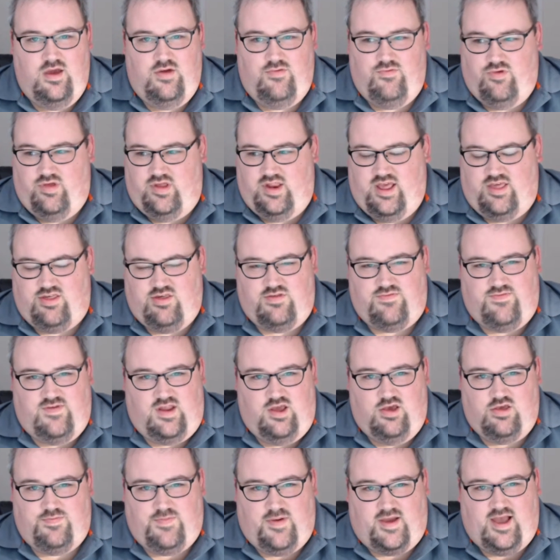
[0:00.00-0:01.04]
really not just
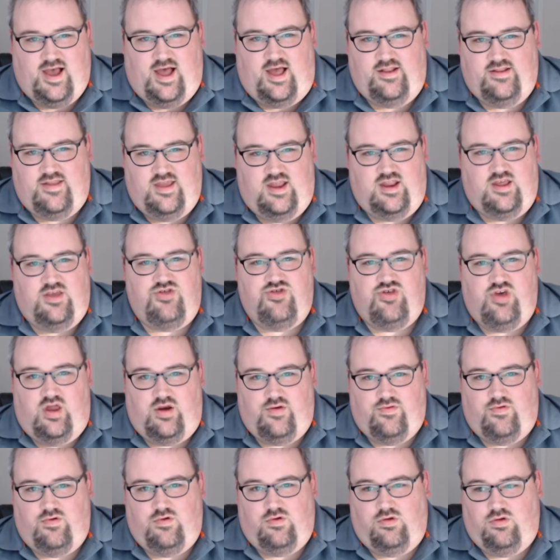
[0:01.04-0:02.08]
videos, but content in
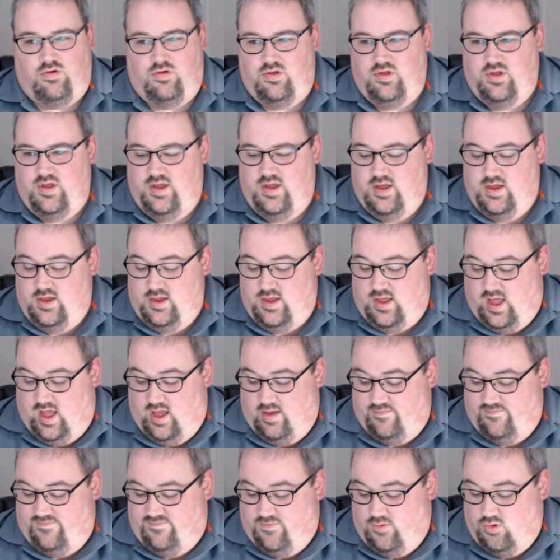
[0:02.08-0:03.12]
general
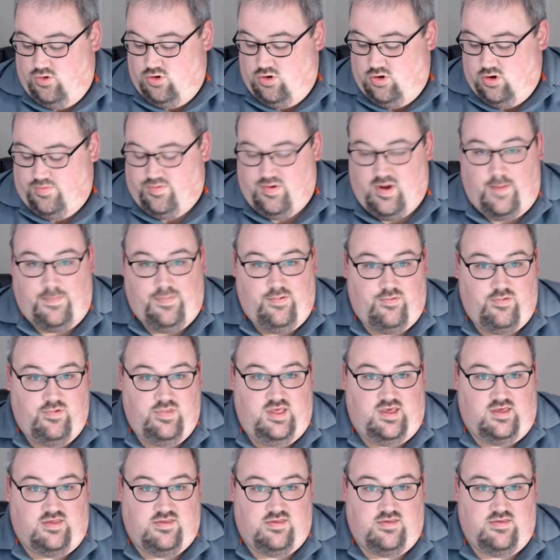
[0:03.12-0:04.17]
um, for proper
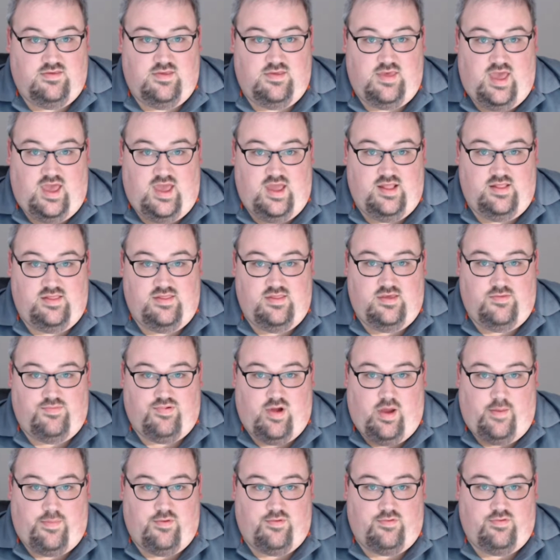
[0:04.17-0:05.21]
release and the
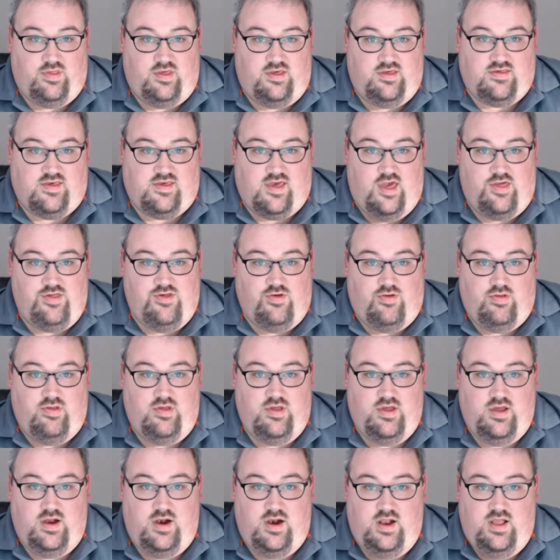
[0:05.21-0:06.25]
proper release schedule
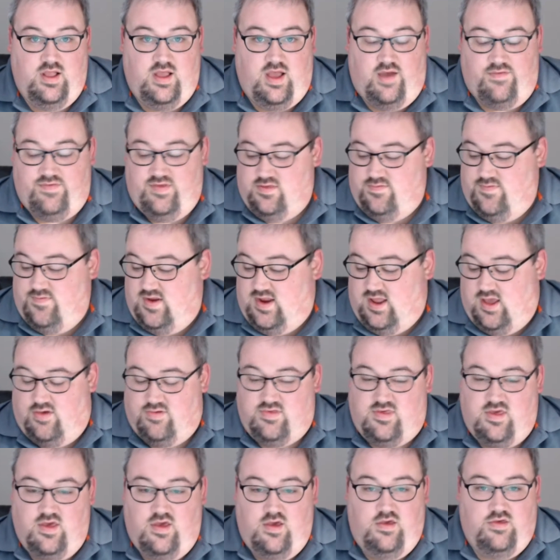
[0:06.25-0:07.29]
of these videos.